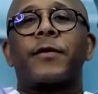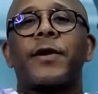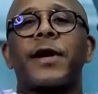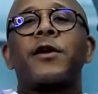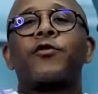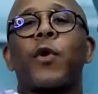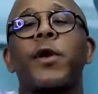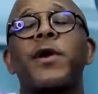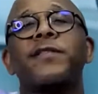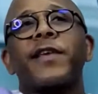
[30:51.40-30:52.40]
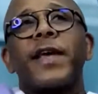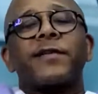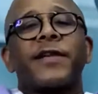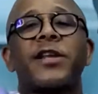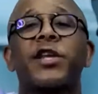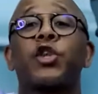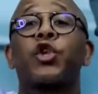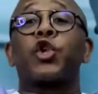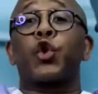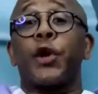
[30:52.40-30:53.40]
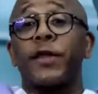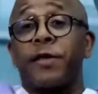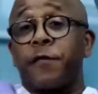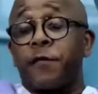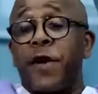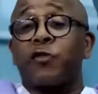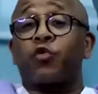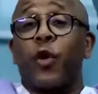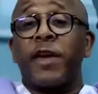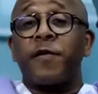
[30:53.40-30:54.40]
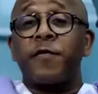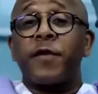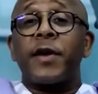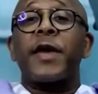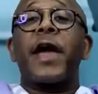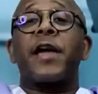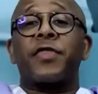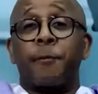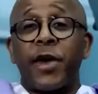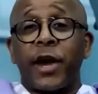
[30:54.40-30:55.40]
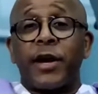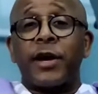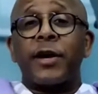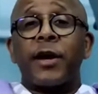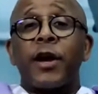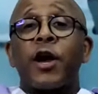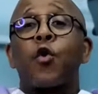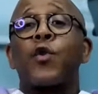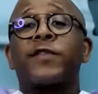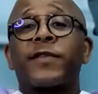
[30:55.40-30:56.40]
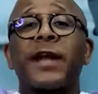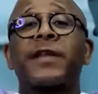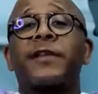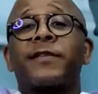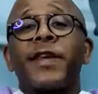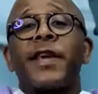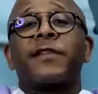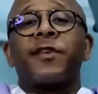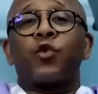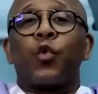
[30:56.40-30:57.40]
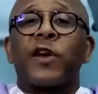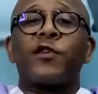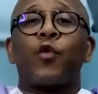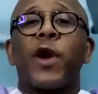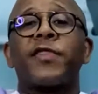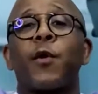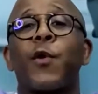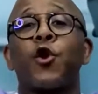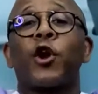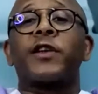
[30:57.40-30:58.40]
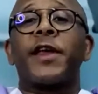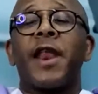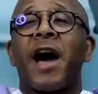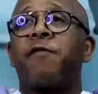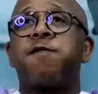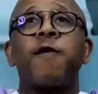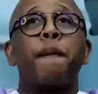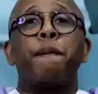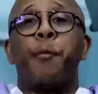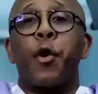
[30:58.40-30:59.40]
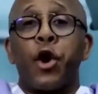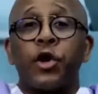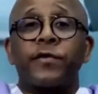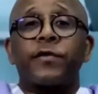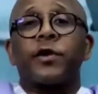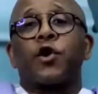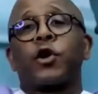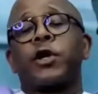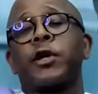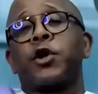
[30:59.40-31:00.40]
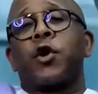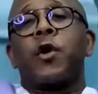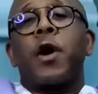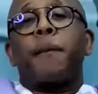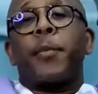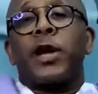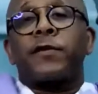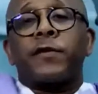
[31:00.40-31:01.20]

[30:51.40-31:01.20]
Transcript: Right. So what I was saying is that during the first wave, at the peak, we started seeing a situation where there were not enough birds birds